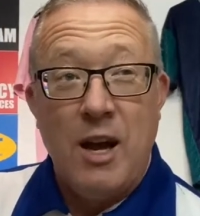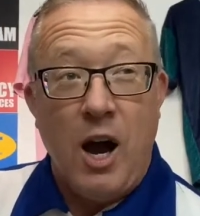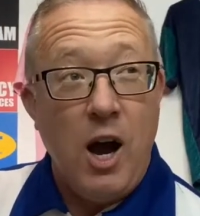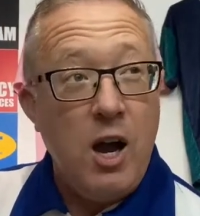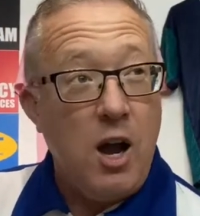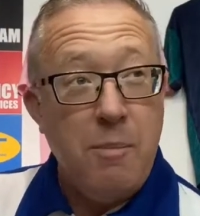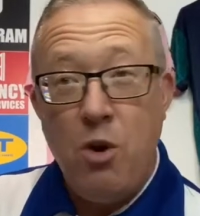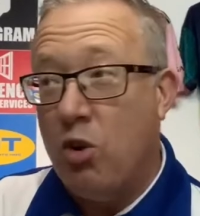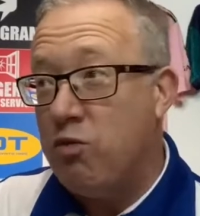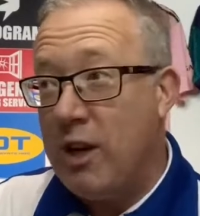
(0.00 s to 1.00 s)
I'm
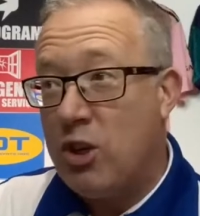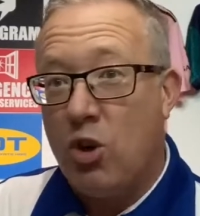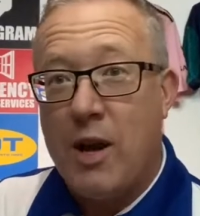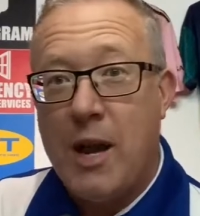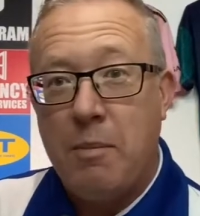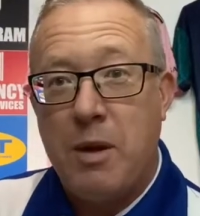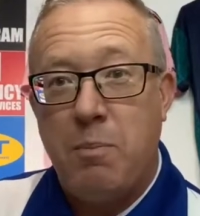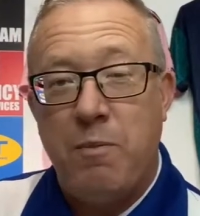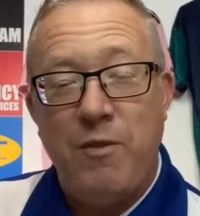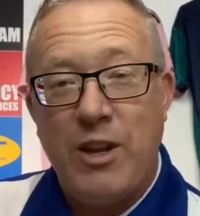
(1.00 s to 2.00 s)
not really sure how many
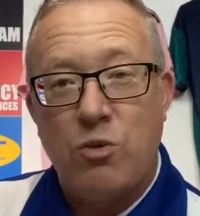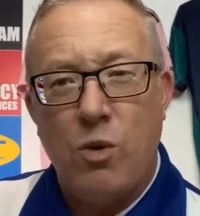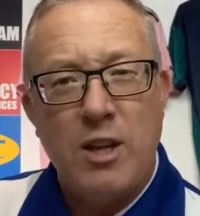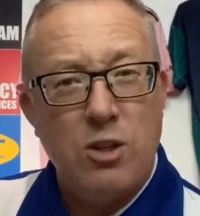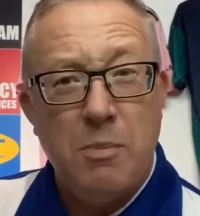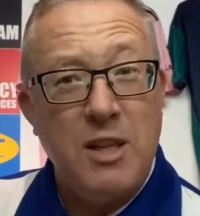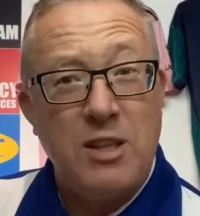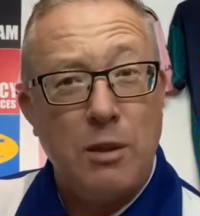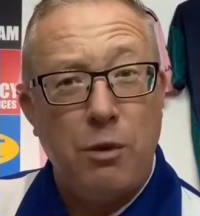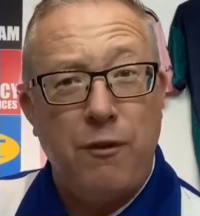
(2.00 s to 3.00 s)
fans were on it. Somebody
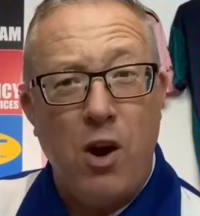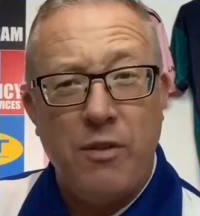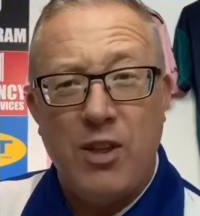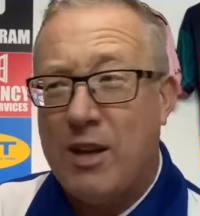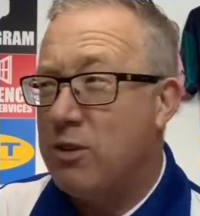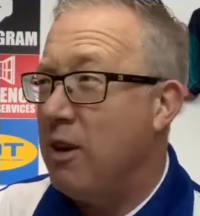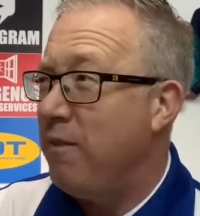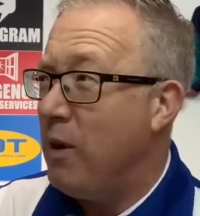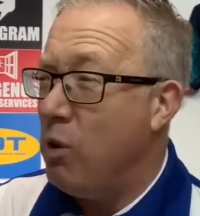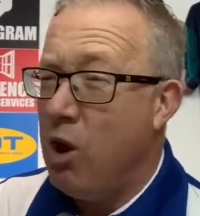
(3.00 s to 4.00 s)
said there was 5,000. It
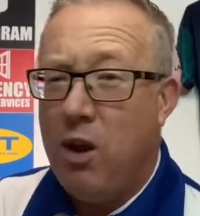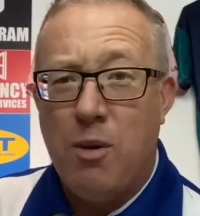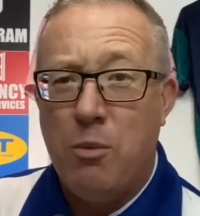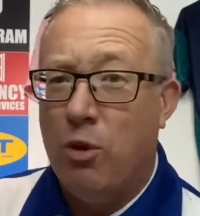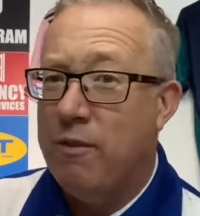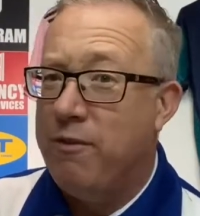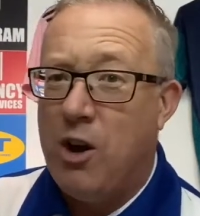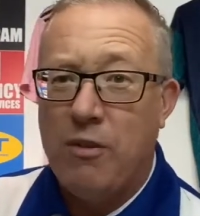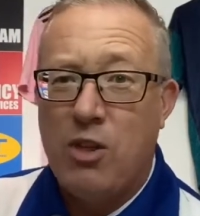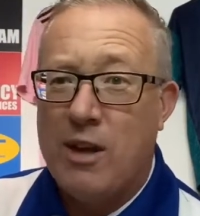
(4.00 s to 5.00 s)
felt a lot more than
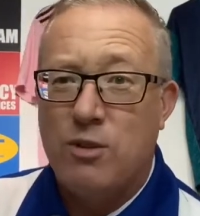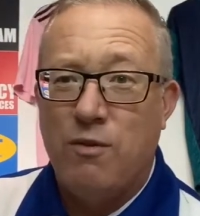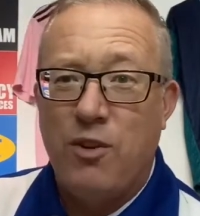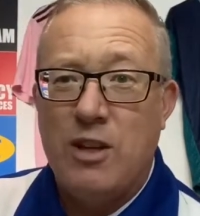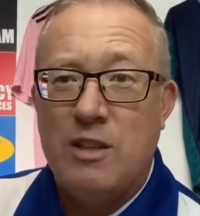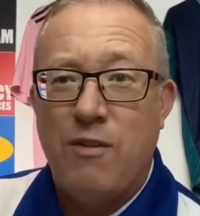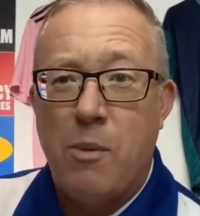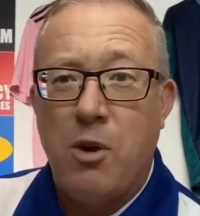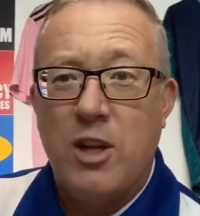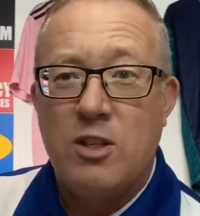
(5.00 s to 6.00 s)
5,000 fans, if I'm
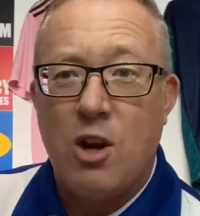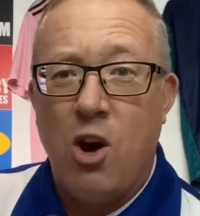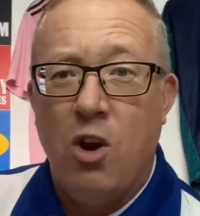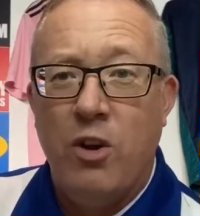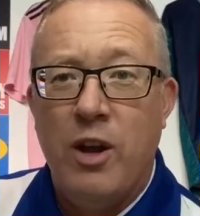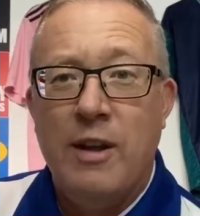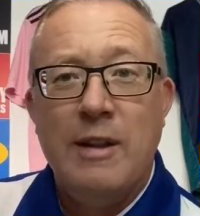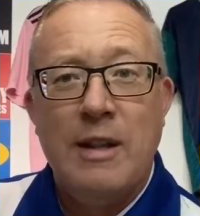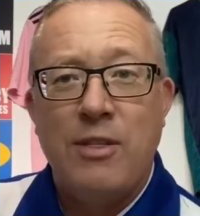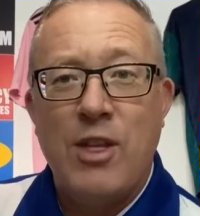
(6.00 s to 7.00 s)
honest, on
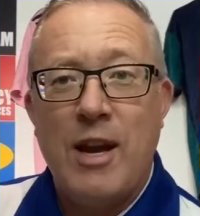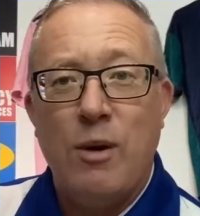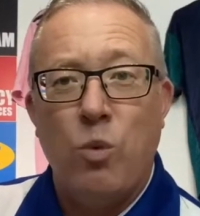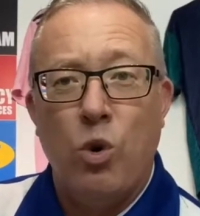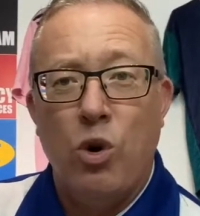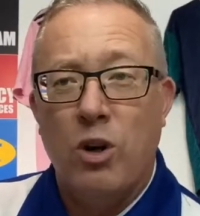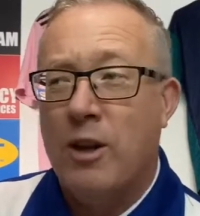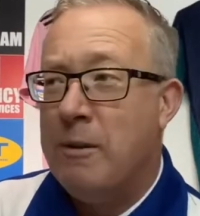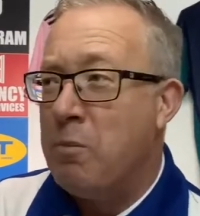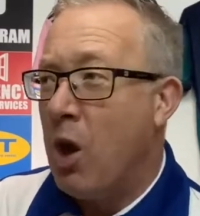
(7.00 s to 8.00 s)
that walk.
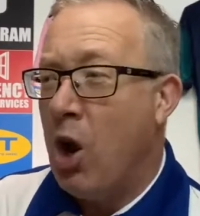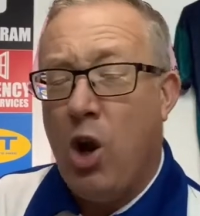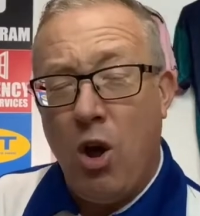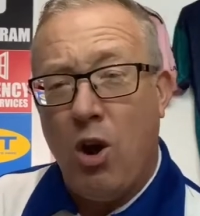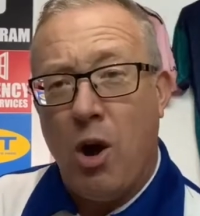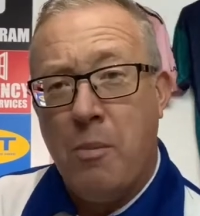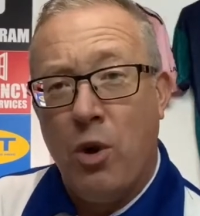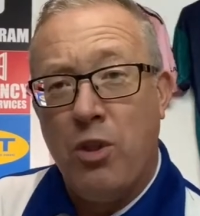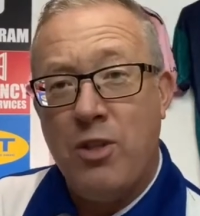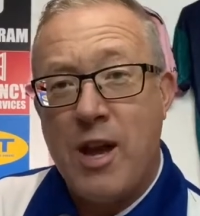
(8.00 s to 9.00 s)
A lot more
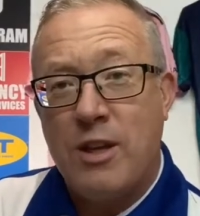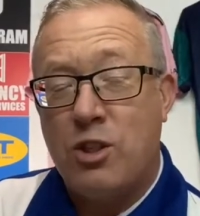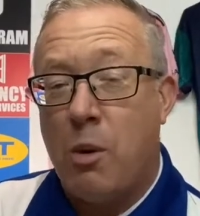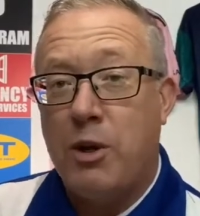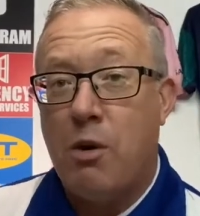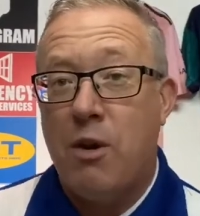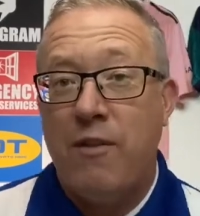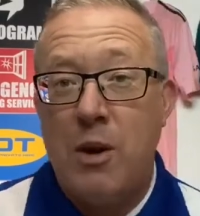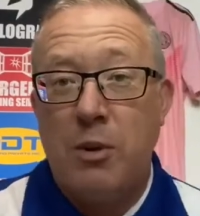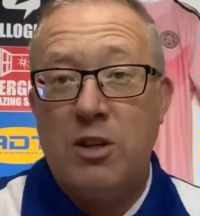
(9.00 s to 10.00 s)
than that. So I don't know if
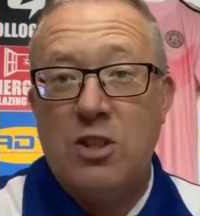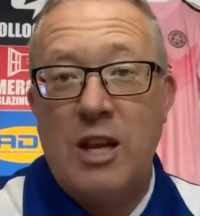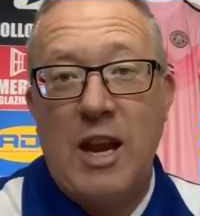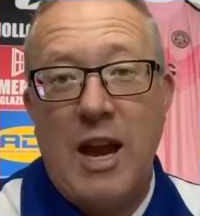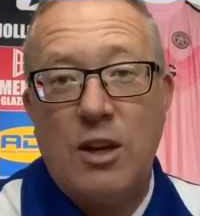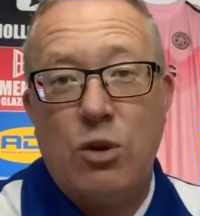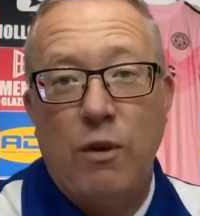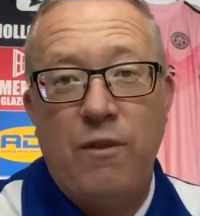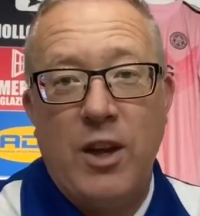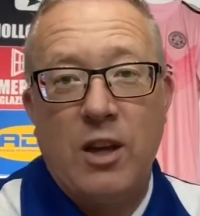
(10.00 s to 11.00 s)
anybody's seen actual
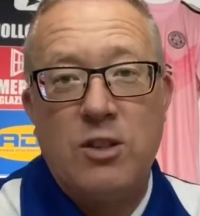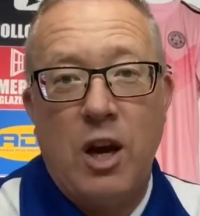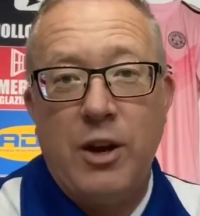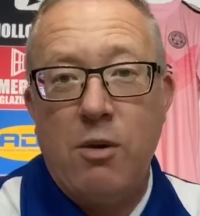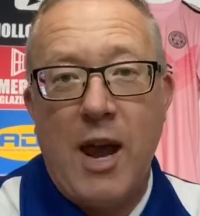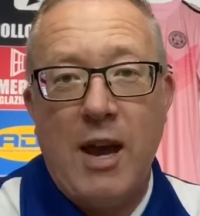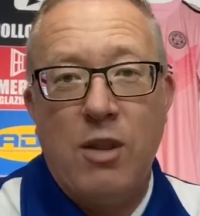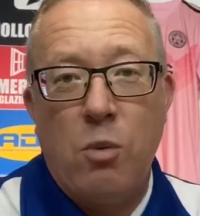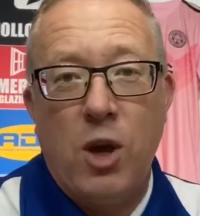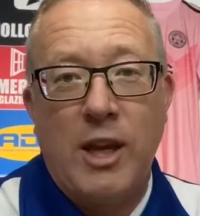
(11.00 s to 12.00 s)
figures. I don't know how they
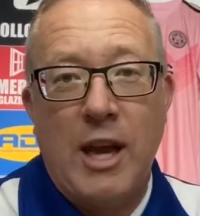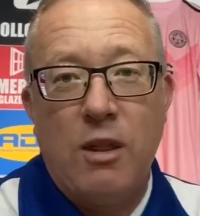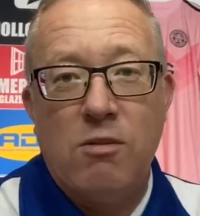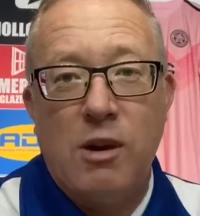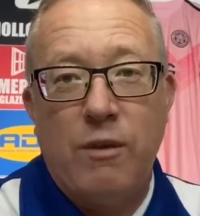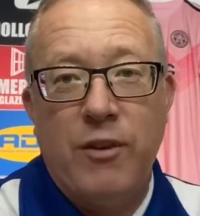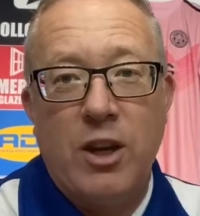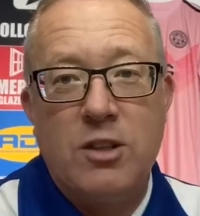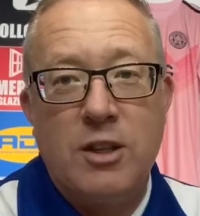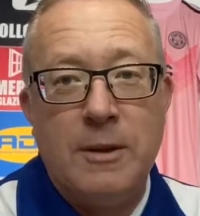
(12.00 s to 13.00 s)
work out the real figures.